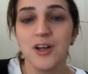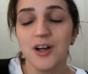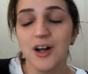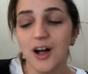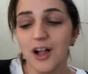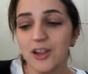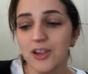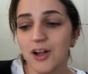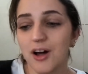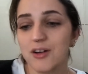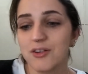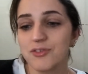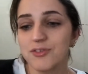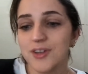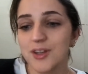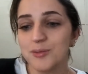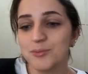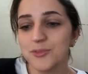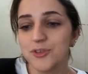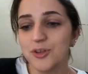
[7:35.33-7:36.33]
A lot of
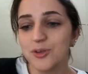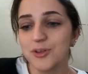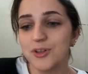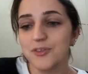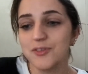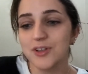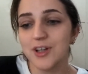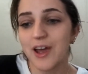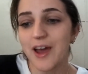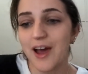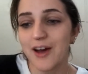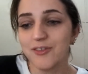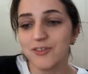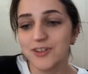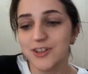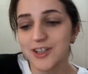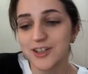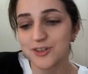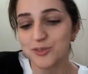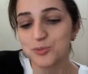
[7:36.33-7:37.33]
them don't even have
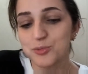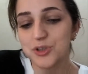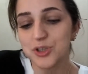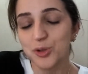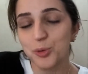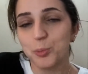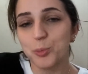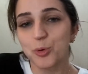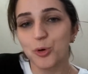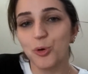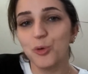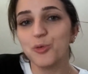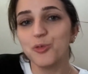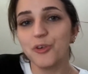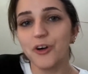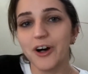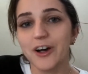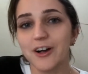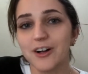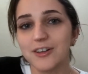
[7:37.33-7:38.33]
like a real
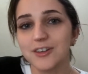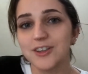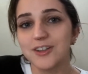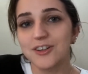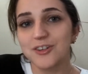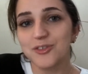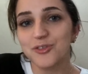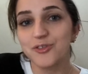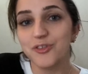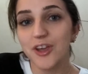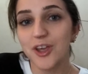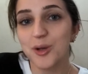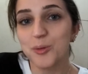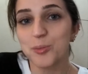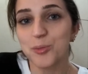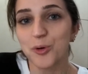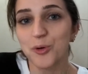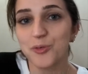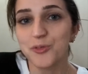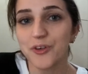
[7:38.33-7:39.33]
profile. They're fake
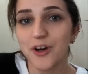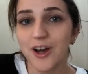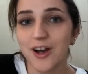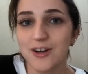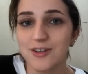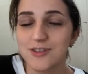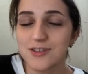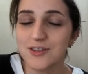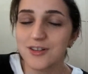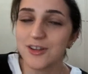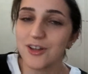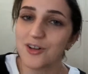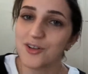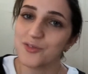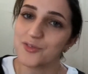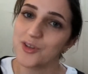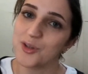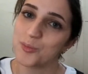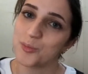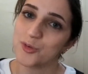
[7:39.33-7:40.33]
profiles. A lot of
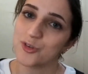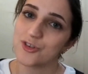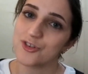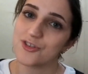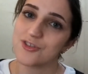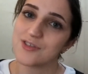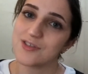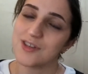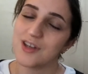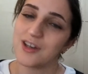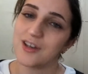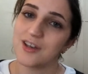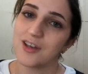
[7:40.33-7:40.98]
them are just like